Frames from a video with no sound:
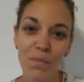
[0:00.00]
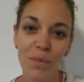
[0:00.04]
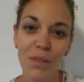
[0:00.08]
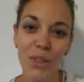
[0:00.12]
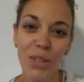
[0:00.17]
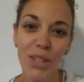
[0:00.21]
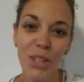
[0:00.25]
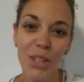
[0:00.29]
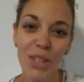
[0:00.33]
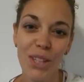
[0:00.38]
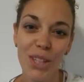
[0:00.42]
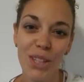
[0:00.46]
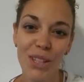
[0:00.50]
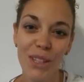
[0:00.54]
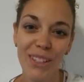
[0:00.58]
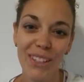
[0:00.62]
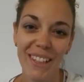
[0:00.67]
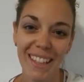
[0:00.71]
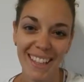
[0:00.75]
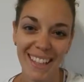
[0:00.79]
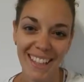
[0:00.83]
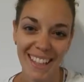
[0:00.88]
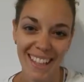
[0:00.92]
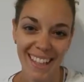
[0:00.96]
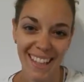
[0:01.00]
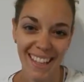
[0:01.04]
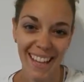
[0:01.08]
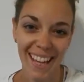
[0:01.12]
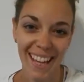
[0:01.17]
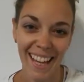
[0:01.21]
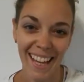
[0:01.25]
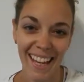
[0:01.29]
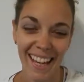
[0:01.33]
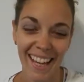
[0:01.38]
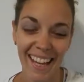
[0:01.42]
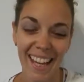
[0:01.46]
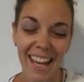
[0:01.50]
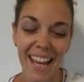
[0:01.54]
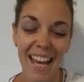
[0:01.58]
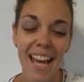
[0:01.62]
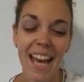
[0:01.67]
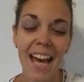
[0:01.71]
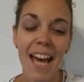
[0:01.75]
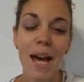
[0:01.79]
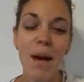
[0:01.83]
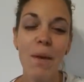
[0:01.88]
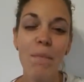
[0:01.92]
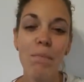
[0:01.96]
Cute little thing.
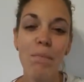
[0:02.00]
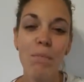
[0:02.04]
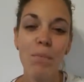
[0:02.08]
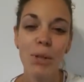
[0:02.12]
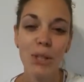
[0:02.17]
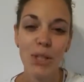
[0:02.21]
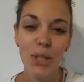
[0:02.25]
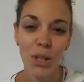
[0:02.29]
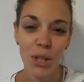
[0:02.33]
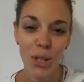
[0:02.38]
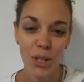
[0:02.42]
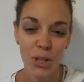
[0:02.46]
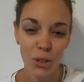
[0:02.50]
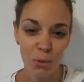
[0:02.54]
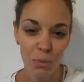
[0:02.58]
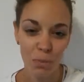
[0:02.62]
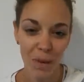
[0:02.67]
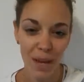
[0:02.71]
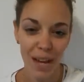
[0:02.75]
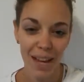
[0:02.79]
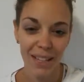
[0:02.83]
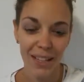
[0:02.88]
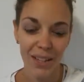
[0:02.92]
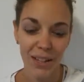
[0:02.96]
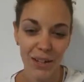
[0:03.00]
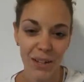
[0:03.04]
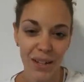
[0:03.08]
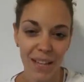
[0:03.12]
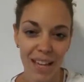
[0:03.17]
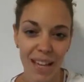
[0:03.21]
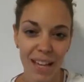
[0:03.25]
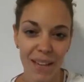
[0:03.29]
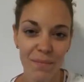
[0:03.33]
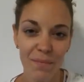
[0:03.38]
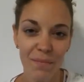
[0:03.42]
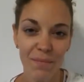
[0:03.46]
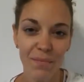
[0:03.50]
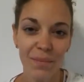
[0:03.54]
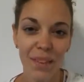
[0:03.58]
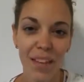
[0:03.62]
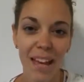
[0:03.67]
Put her to bed, okay?